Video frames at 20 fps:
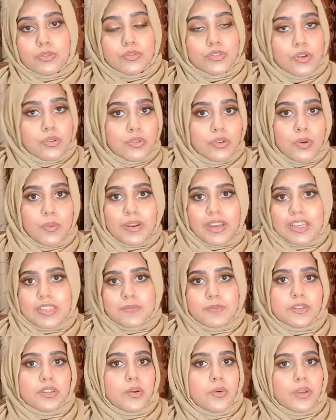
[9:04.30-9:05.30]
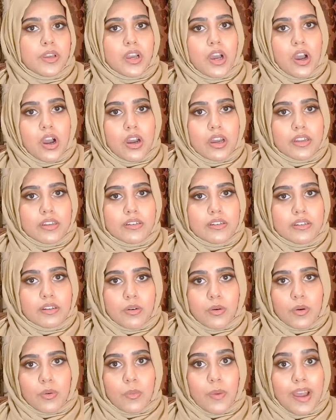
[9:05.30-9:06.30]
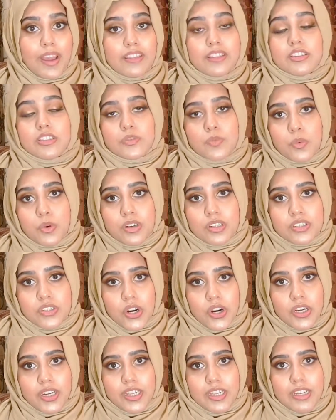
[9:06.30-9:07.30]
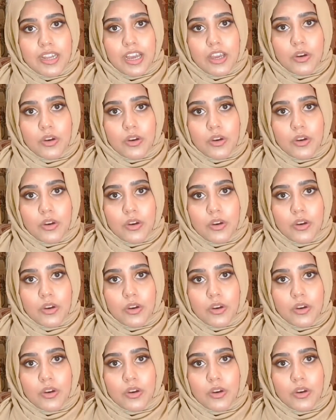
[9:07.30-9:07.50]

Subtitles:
who don't know what has been going on or why this war started,